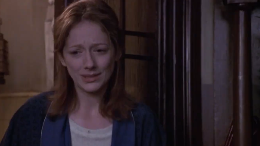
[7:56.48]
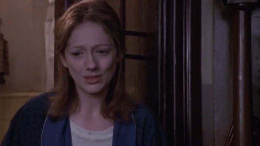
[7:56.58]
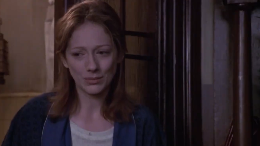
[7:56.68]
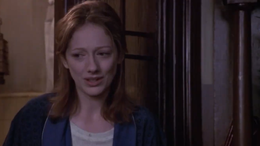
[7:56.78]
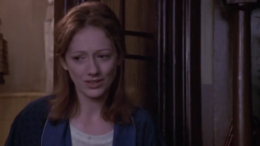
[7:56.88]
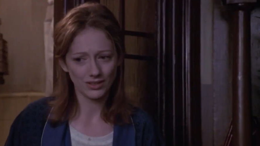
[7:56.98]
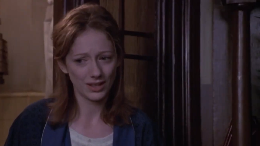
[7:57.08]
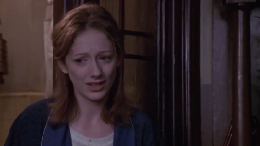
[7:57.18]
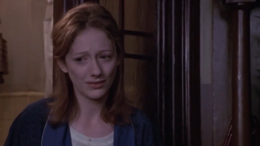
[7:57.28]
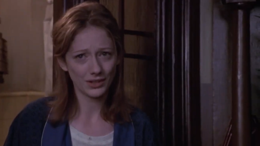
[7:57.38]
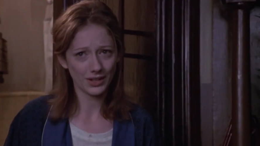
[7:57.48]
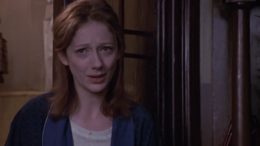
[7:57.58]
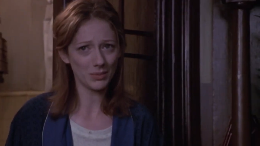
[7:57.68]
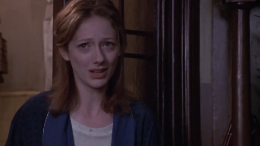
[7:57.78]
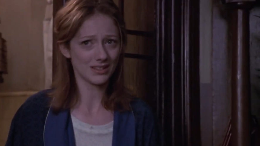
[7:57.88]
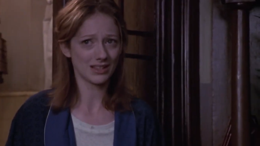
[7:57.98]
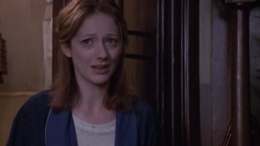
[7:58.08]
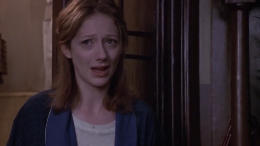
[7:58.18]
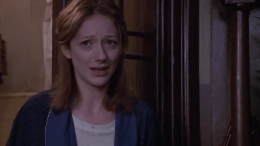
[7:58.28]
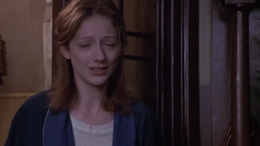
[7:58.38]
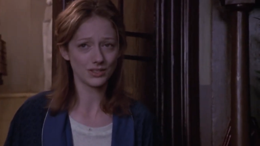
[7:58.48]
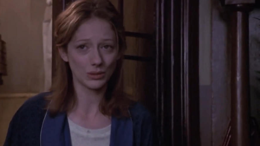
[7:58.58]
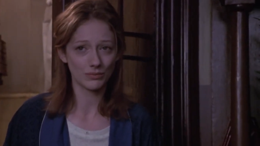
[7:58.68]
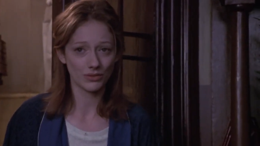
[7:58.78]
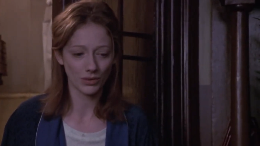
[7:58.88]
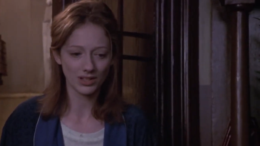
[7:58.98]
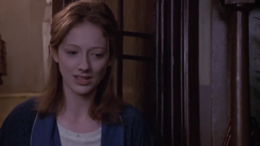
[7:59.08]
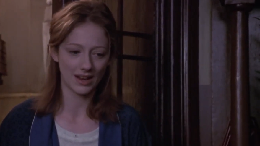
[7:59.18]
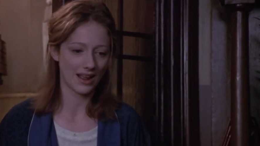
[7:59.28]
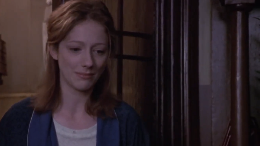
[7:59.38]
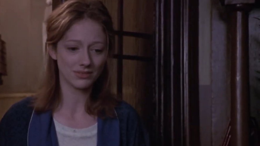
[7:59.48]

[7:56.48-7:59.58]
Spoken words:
While talking to Erin, Nick realizes that